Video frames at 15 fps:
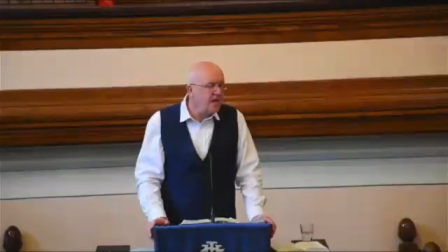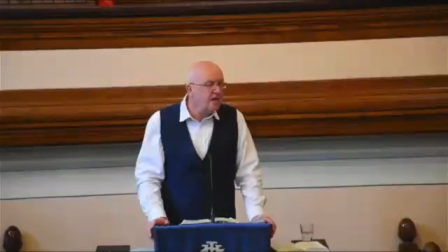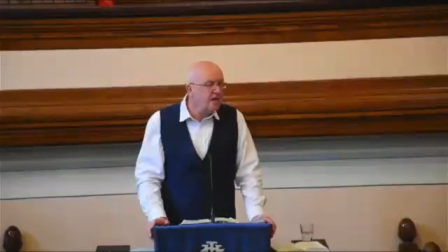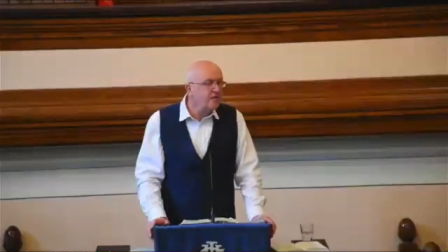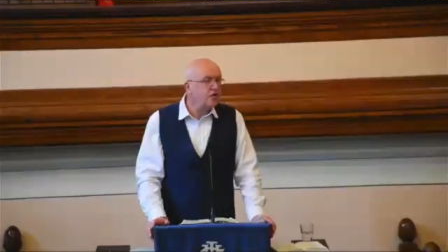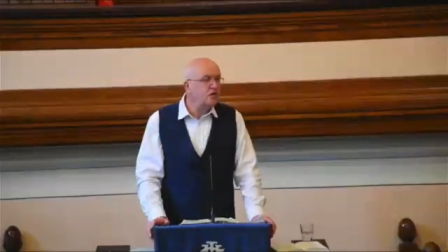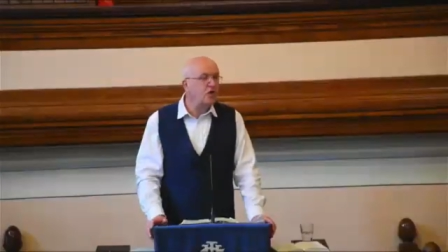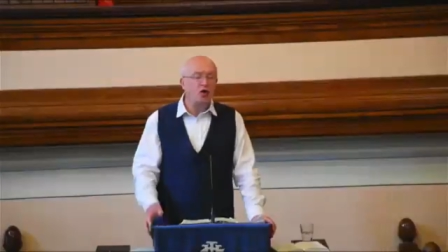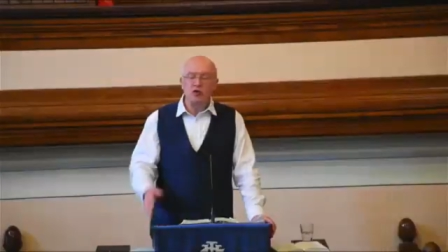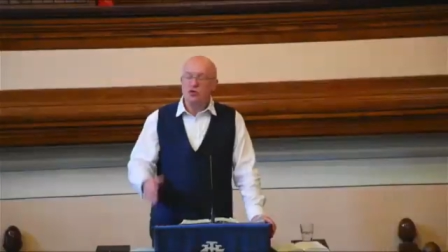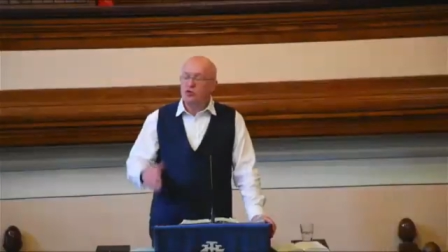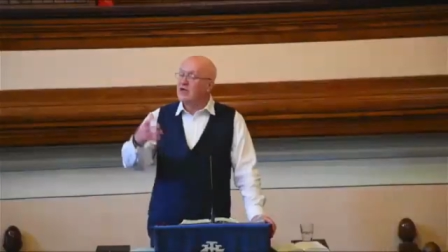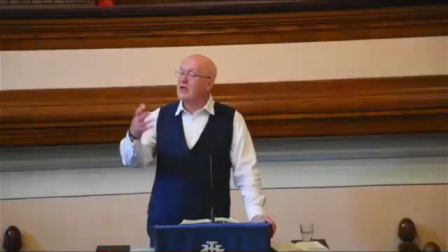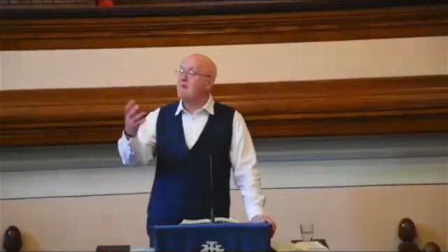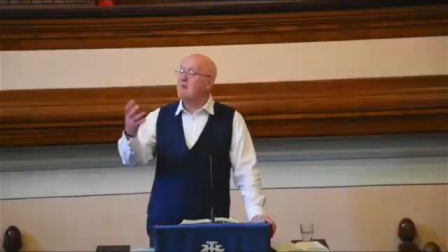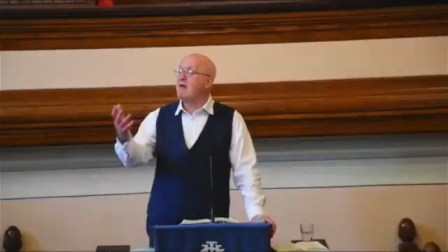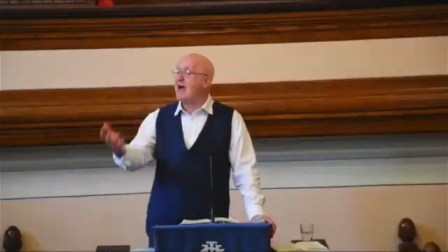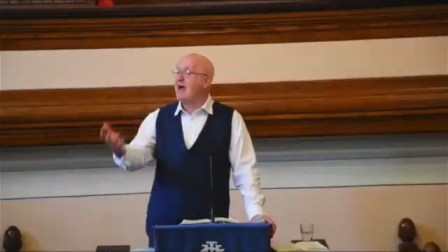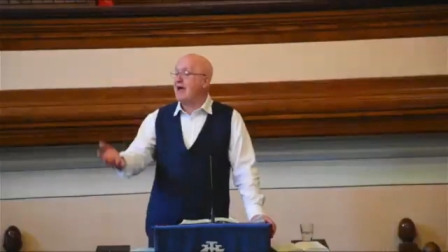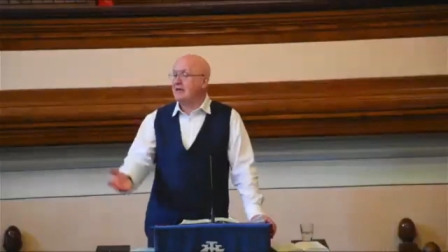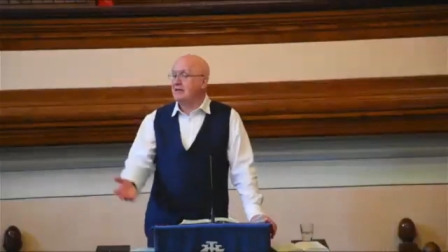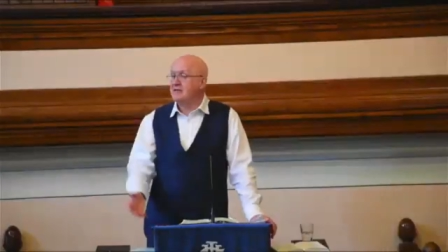the God who
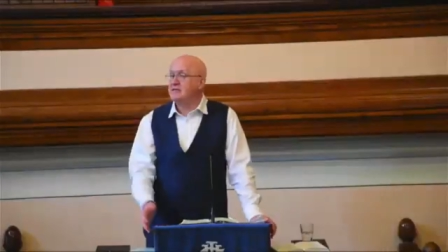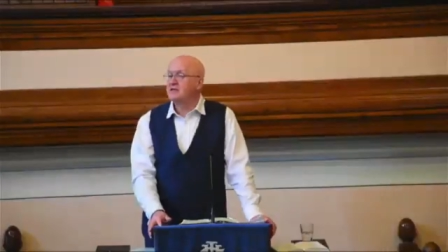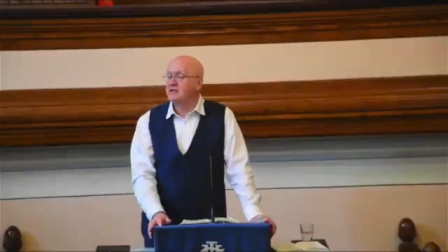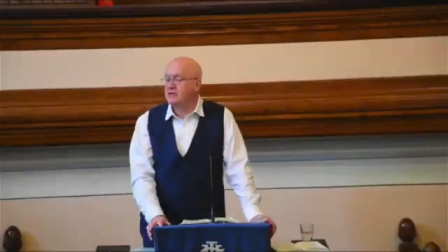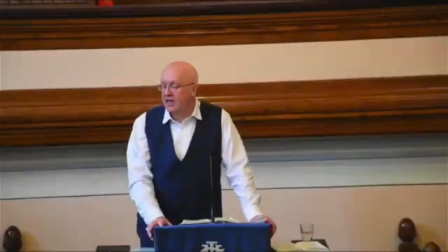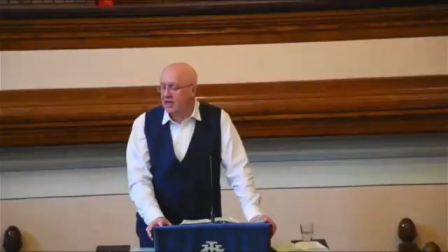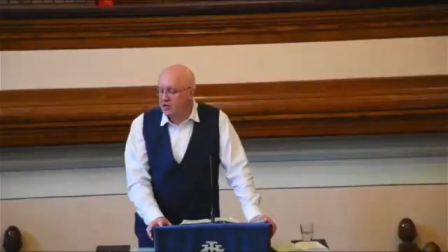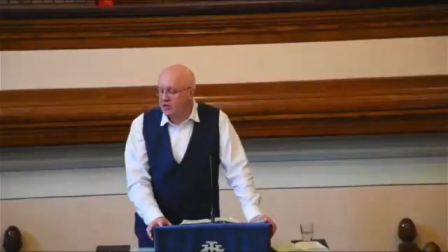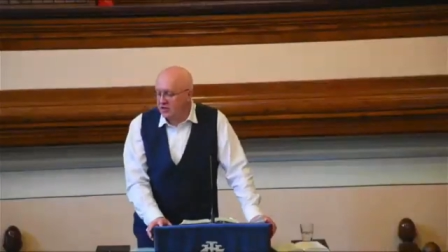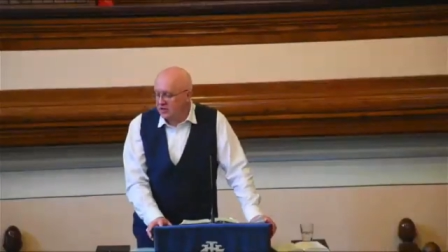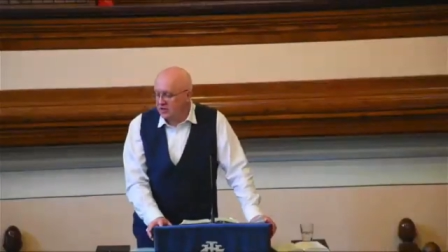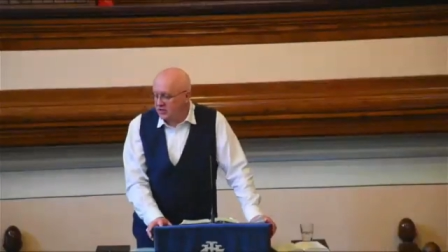commands the nations,